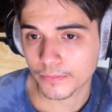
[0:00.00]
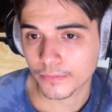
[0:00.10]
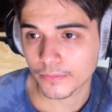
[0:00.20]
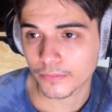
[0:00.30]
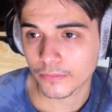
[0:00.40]

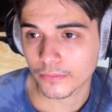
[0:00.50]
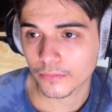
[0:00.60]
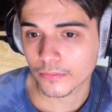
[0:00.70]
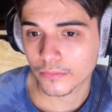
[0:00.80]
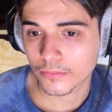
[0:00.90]

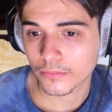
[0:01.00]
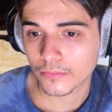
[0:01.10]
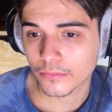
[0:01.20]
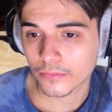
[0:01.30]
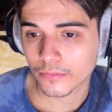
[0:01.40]

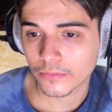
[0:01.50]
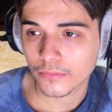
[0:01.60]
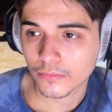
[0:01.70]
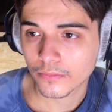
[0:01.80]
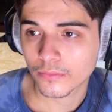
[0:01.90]

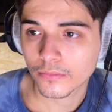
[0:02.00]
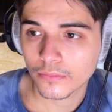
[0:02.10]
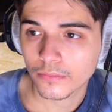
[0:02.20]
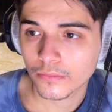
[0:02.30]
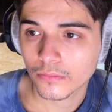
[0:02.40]

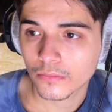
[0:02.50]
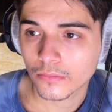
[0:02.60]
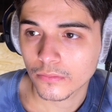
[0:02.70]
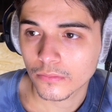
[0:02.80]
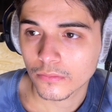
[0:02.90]

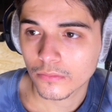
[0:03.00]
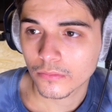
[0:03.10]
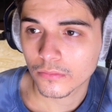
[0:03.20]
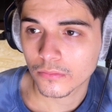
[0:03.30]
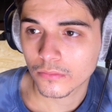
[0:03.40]

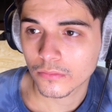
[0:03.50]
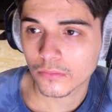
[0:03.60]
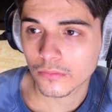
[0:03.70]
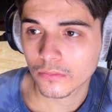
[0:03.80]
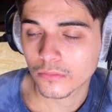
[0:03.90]

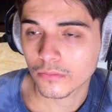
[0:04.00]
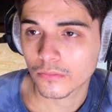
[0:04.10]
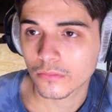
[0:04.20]
(no one is talking)